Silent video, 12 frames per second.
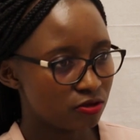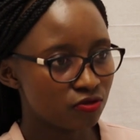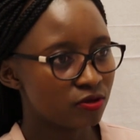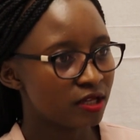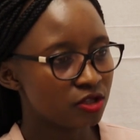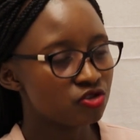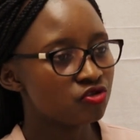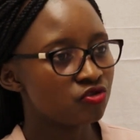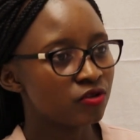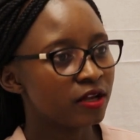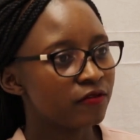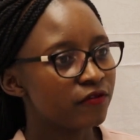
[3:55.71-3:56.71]
do that to
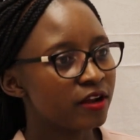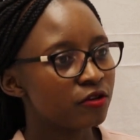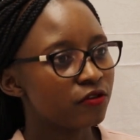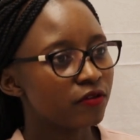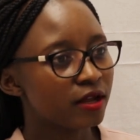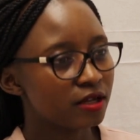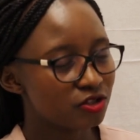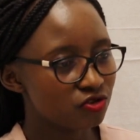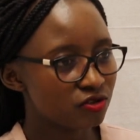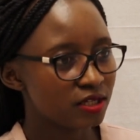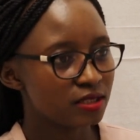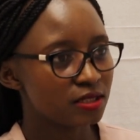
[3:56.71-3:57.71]
you in front of other
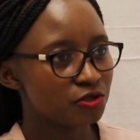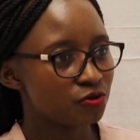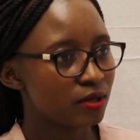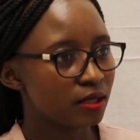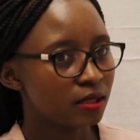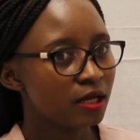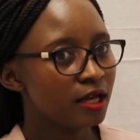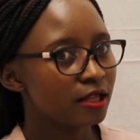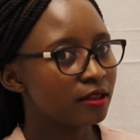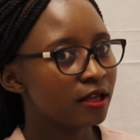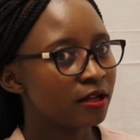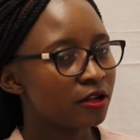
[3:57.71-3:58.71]
students as well,
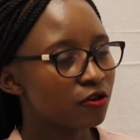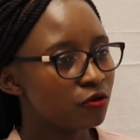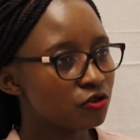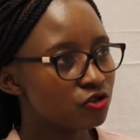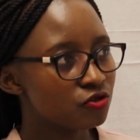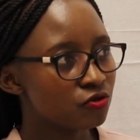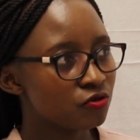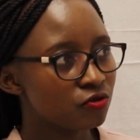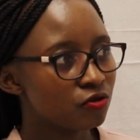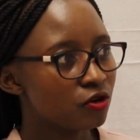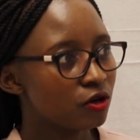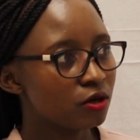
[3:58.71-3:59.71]
then it also